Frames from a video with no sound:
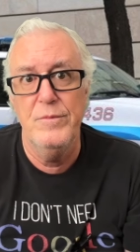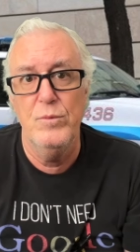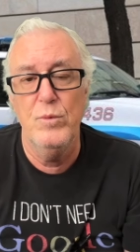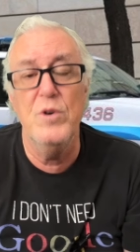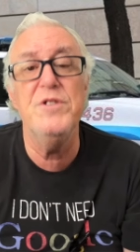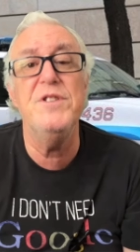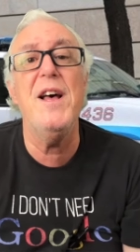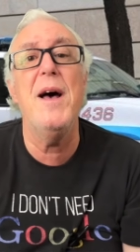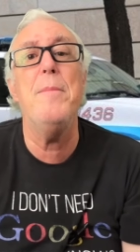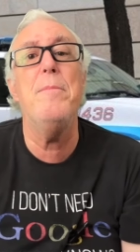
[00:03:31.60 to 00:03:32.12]

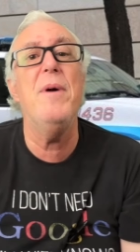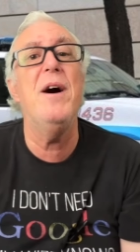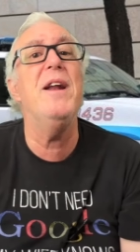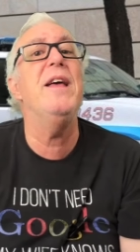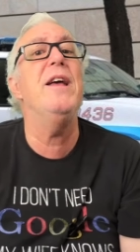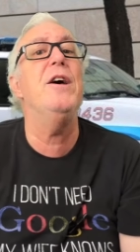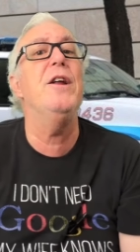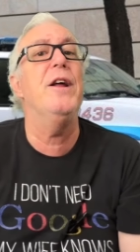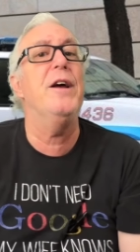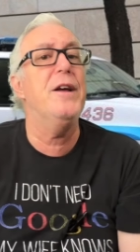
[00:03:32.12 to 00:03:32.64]
Where's that
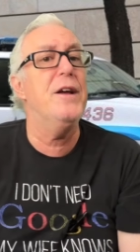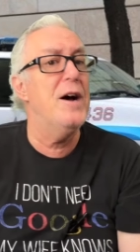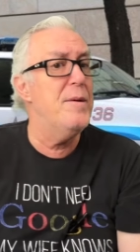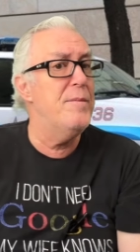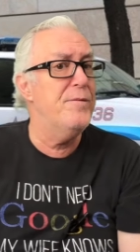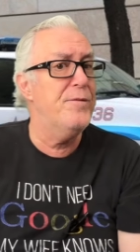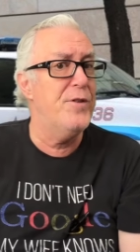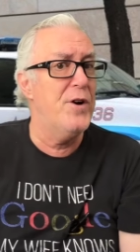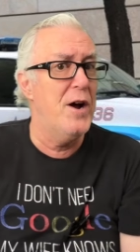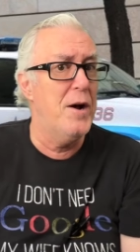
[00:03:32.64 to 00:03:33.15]
money going to
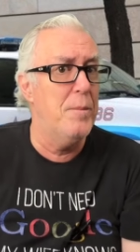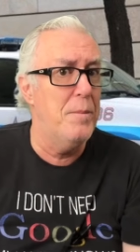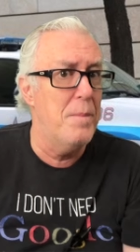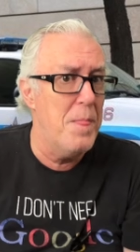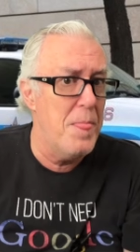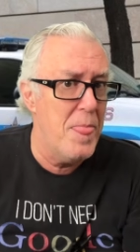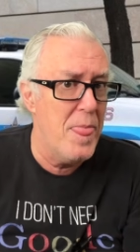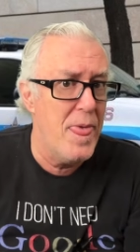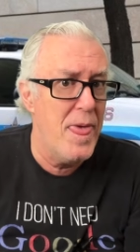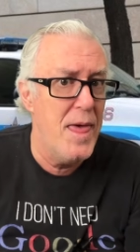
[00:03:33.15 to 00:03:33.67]
come from?
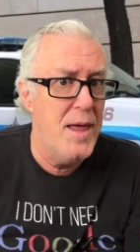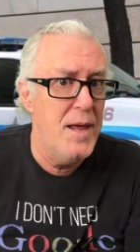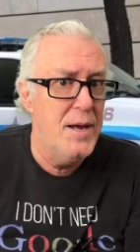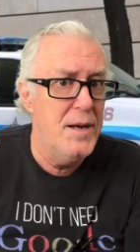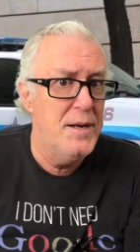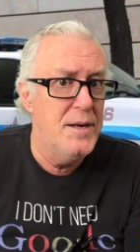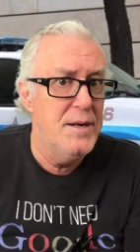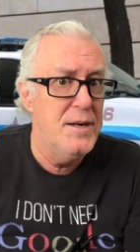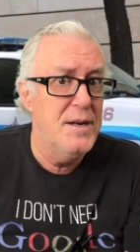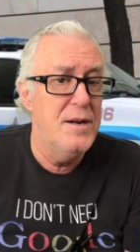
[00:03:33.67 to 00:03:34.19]

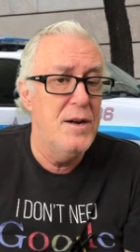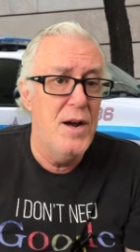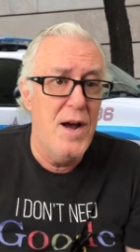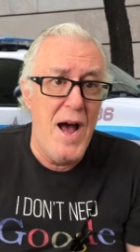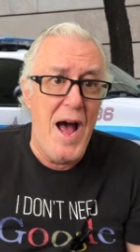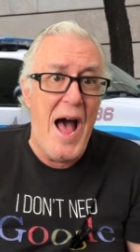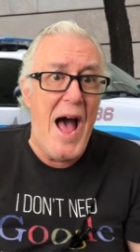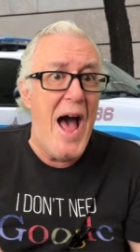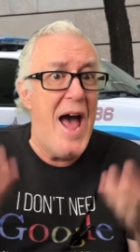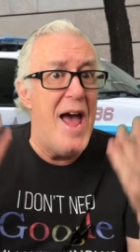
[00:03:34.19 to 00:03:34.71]

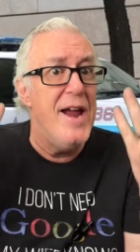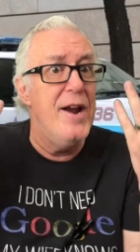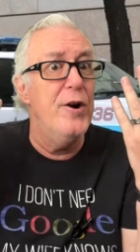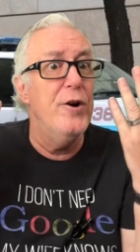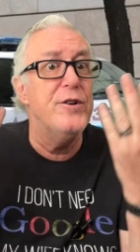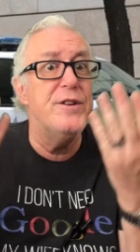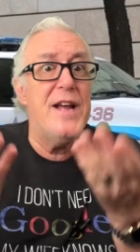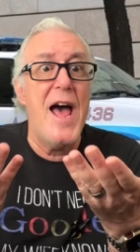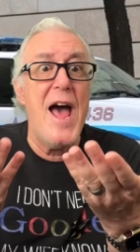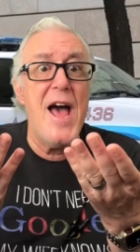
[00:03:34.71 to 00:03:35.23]

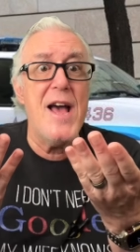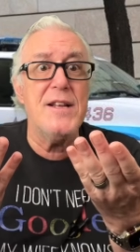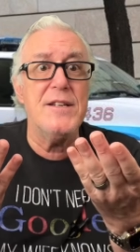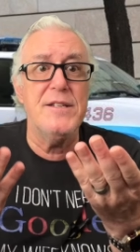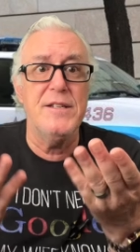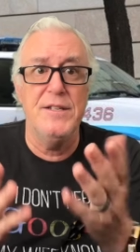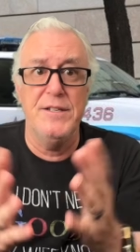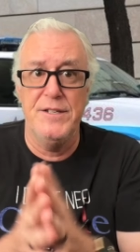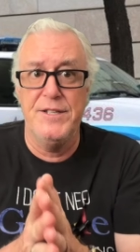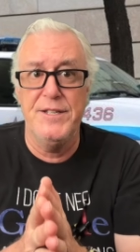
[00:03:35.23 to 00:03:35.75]
Higher
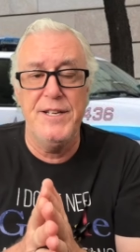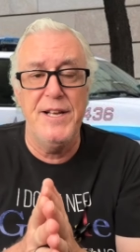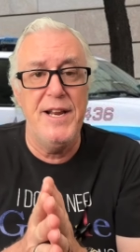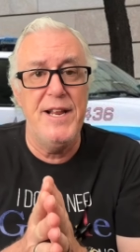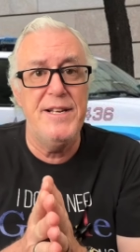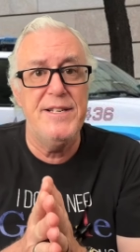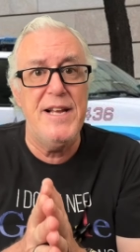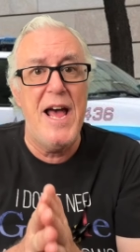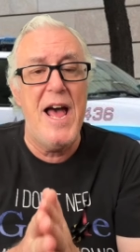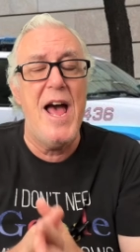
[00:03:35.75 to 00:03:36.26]
taxes,
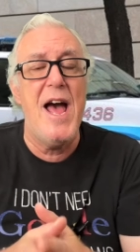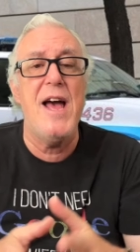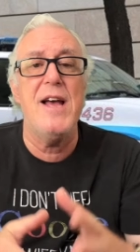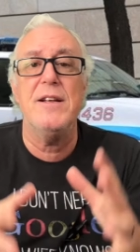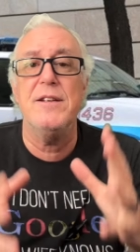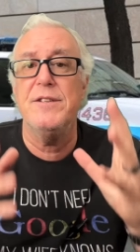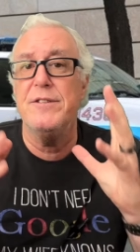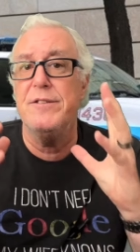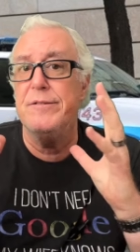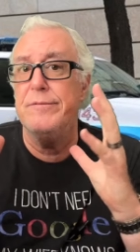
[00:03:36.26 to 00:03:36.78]
city
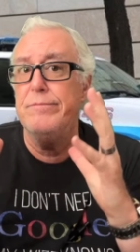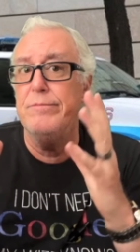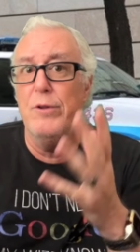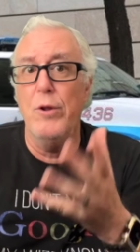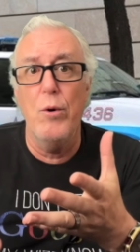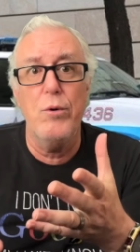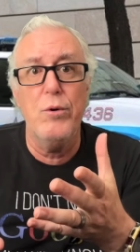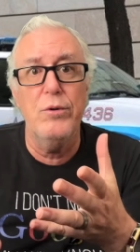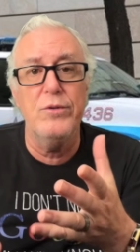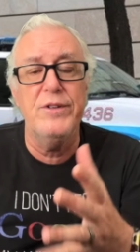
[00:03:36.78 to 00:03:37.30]
tax,
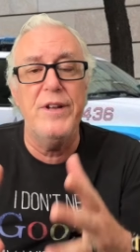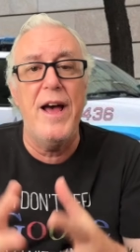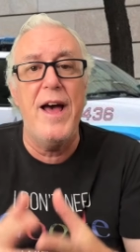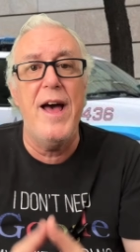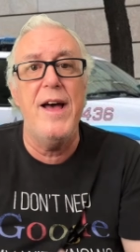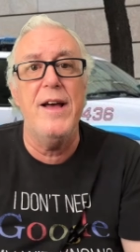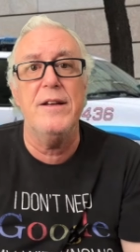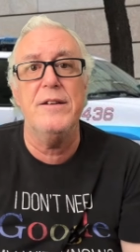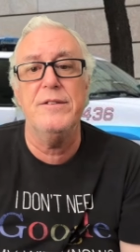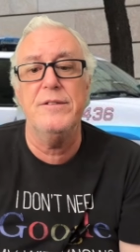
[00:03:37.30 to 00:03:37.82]
local
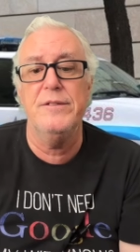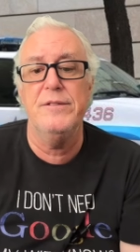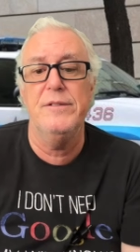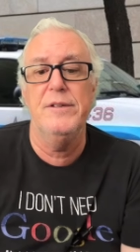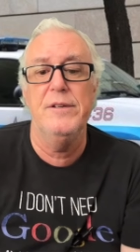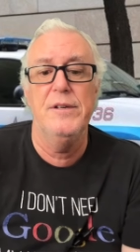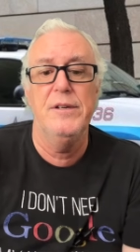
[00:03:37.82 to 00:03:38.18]
tax.